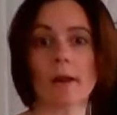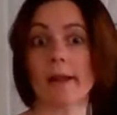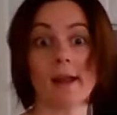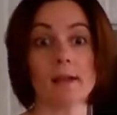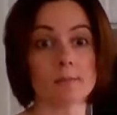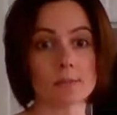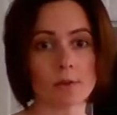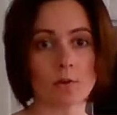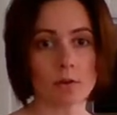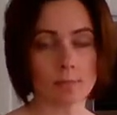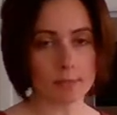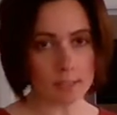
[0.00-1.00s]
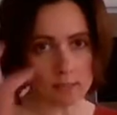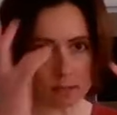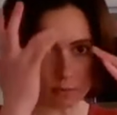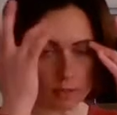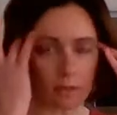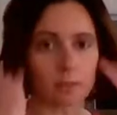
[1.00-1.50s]
why I'm so obsessed
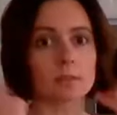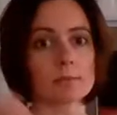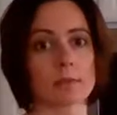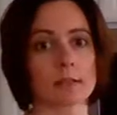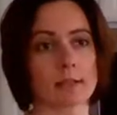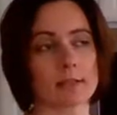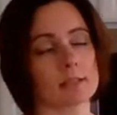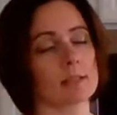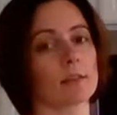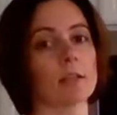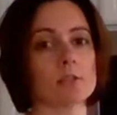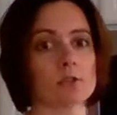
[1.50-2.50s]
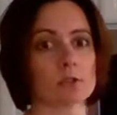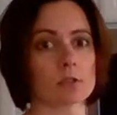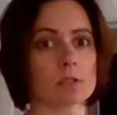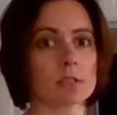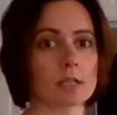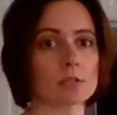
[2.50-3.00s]
about it, because I think it
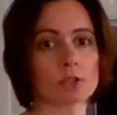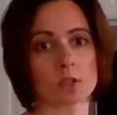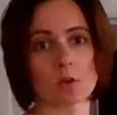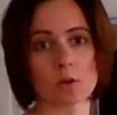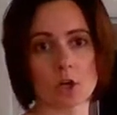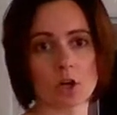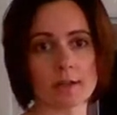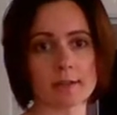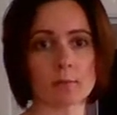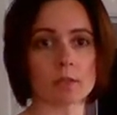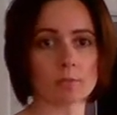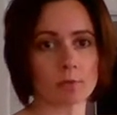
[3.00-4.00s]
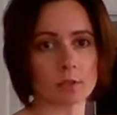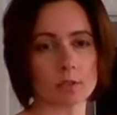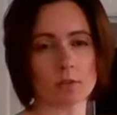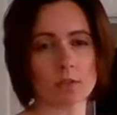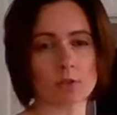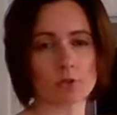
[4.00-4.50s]
just tastes so good when you put it
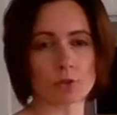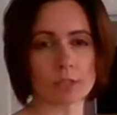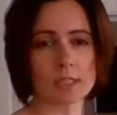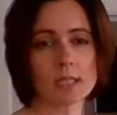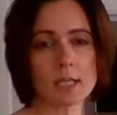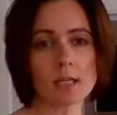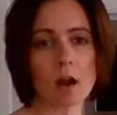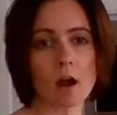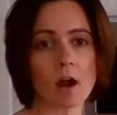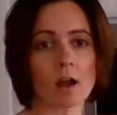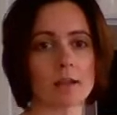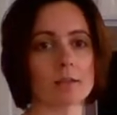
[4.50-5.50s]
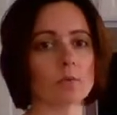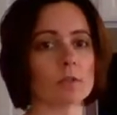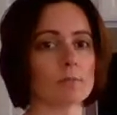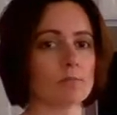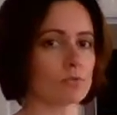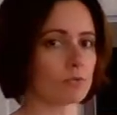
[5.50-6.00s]
on a tortilla and
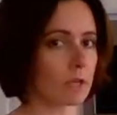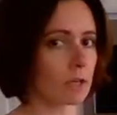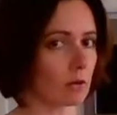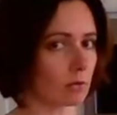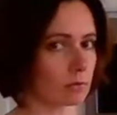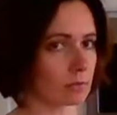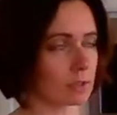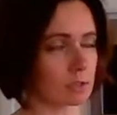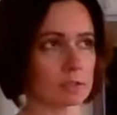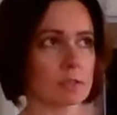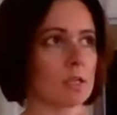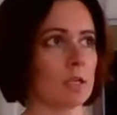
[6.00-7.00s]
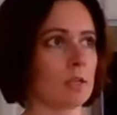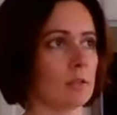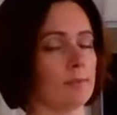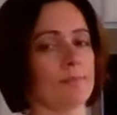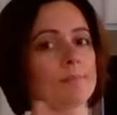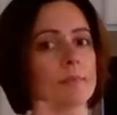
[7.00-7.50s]
or a burrito, and just,
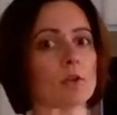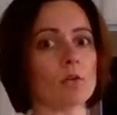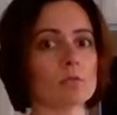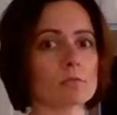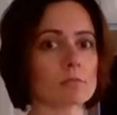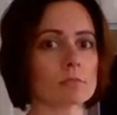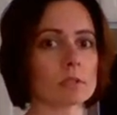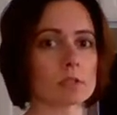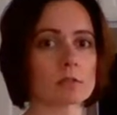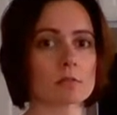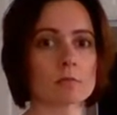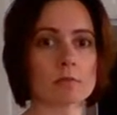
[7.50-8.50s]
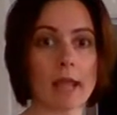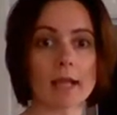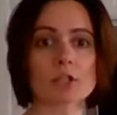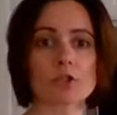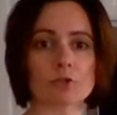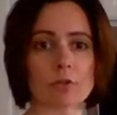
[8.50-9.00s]
you know, just
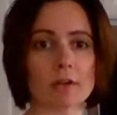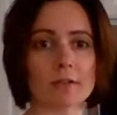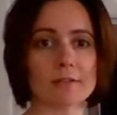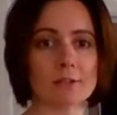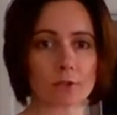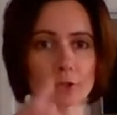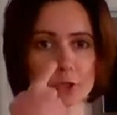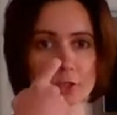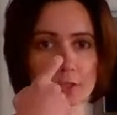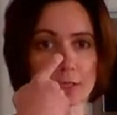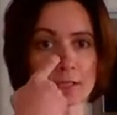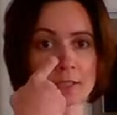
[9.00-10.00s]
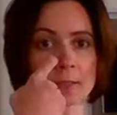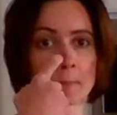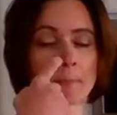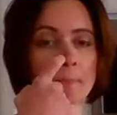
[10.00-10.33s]
extra deliciousness.